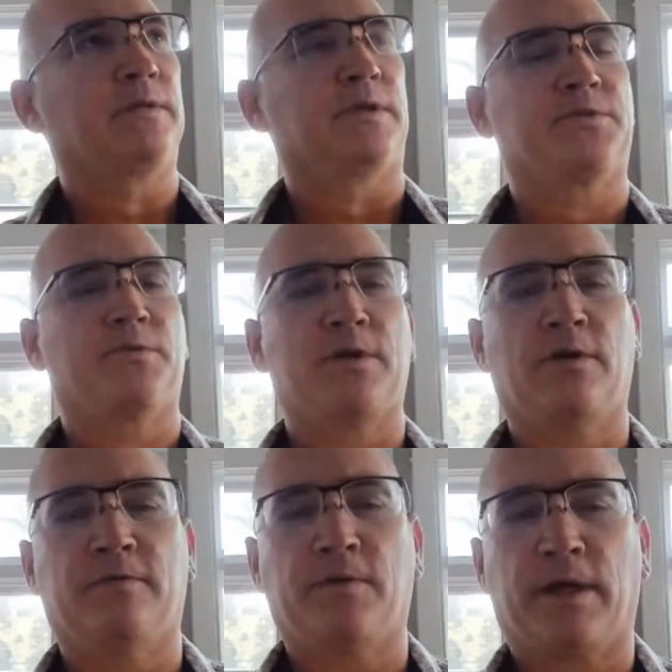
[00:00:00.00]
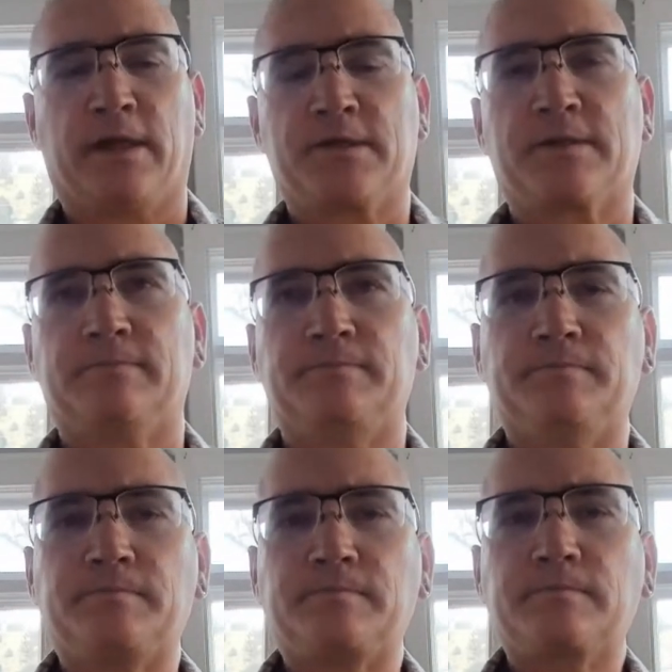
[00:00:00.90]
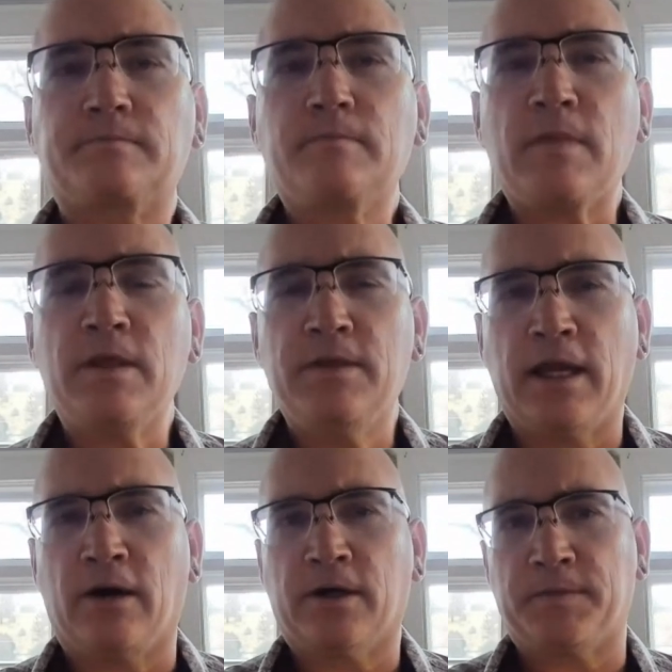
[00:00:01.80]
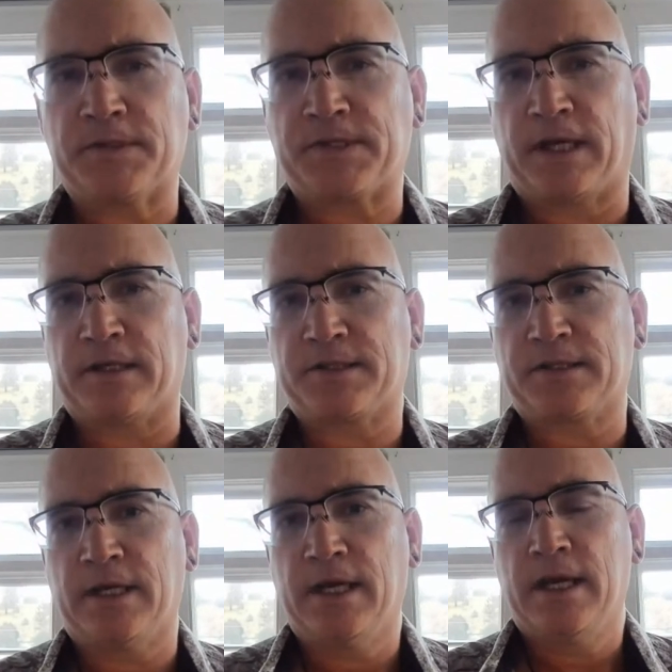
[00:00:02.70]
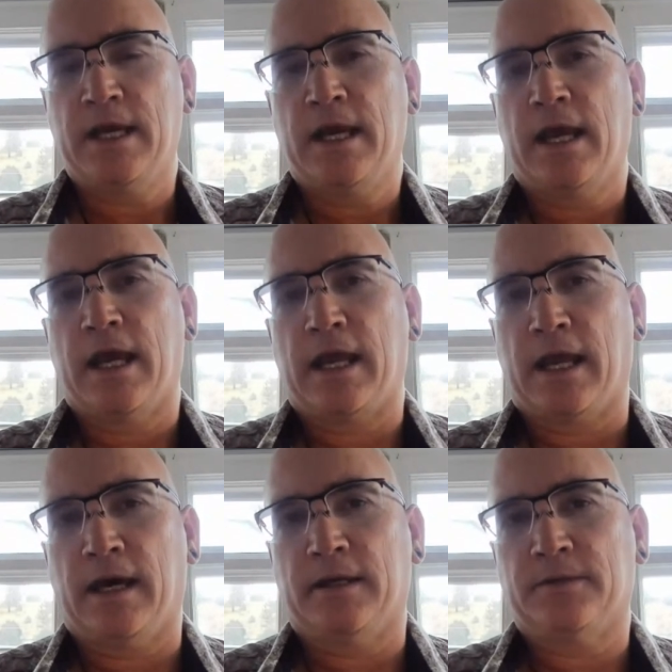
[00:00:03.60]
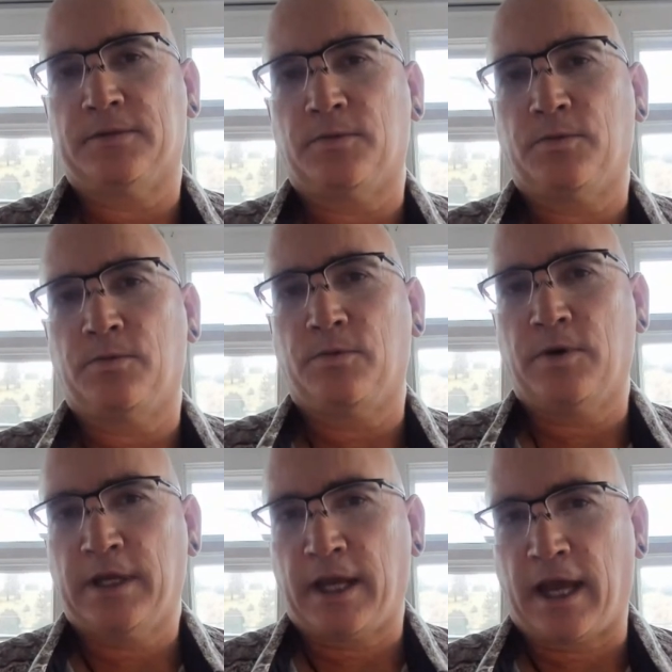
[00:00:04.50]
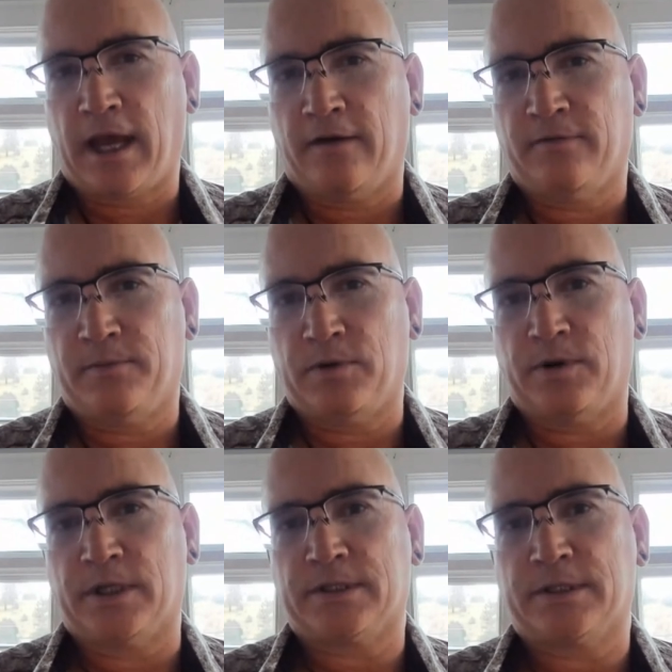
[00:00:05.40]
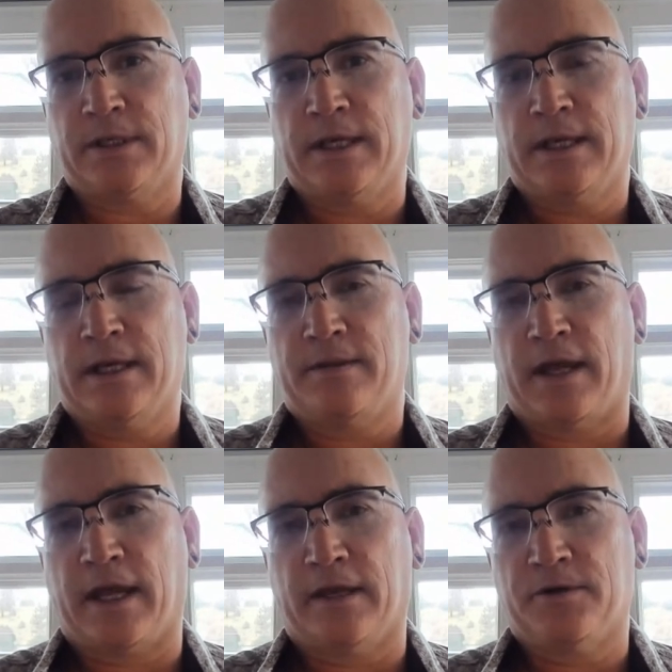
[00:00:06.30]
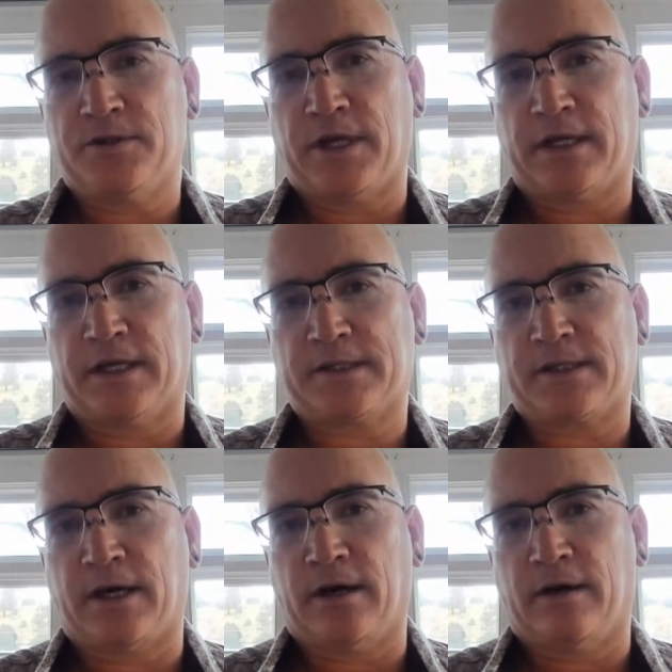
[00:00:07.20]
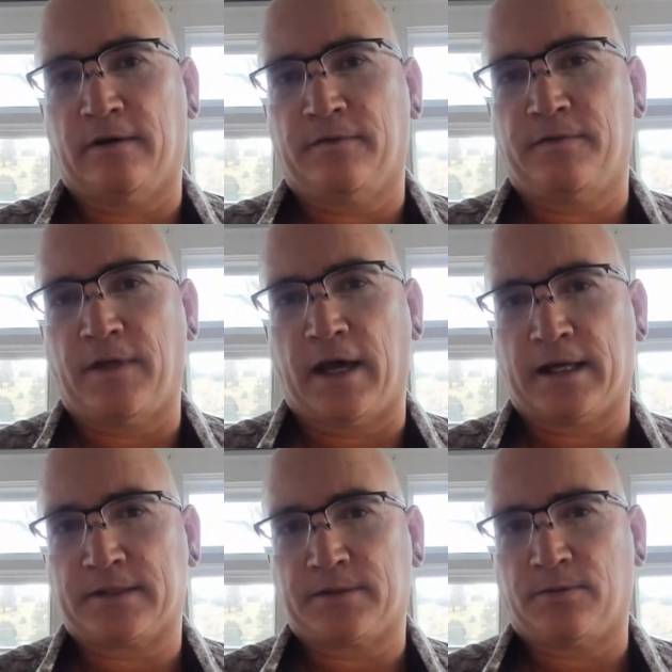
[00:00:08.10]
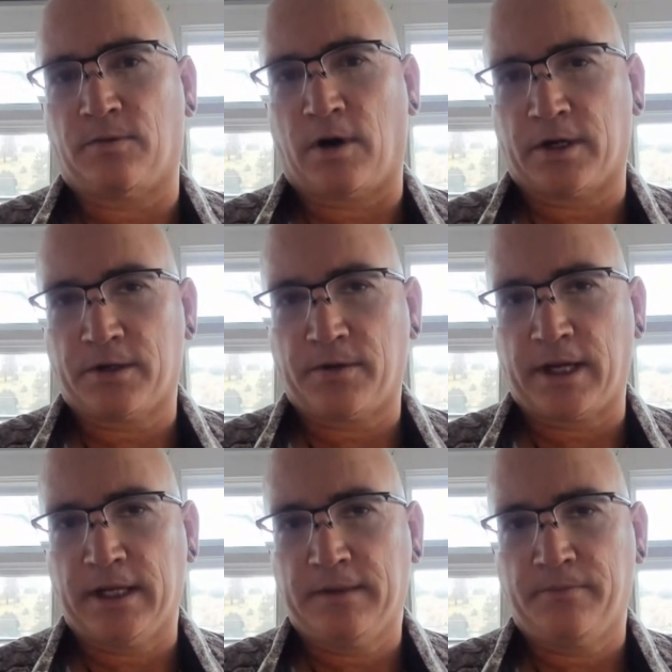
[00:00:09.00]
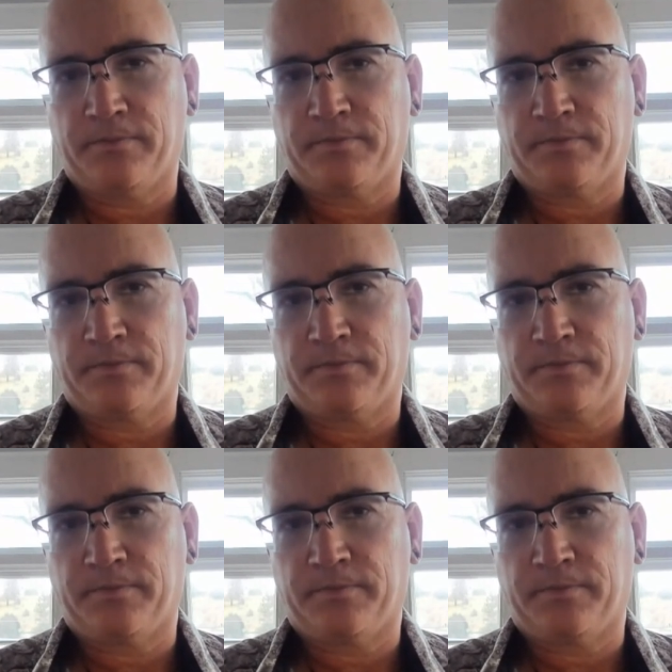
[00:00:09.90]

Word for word: the Trio of Rings, the Alchemist sets. And we have put that energetics of that water ring,